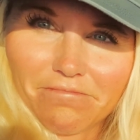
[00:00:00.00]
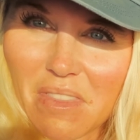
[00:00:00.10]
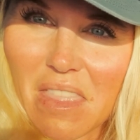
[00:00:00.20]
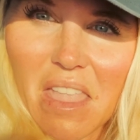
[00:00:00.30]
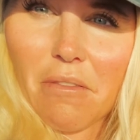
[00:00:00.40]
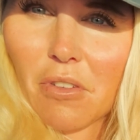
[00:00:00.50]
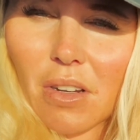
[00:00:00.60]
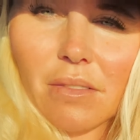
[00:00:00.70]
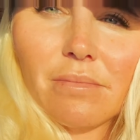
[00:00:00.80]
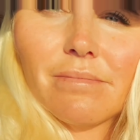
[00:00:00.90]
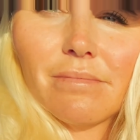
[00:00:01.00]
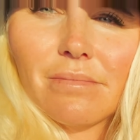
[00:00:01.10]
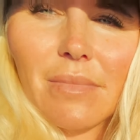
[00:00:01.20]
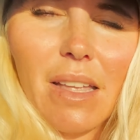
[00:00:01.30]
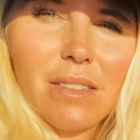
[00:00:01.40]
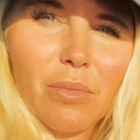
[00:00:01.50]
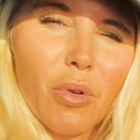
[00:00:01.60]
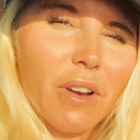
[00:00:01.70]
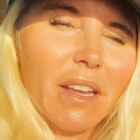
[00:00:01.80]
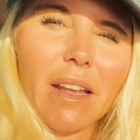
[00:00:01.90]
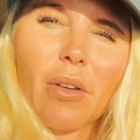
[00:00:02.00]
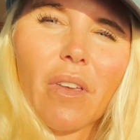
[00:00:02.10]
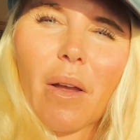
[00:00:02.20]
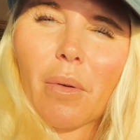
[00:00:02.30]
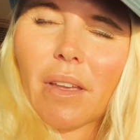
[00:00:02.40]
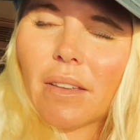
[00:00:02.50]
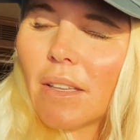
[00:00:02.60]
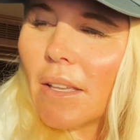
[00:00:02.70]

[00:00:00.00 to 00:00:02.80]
never ends up working out that way.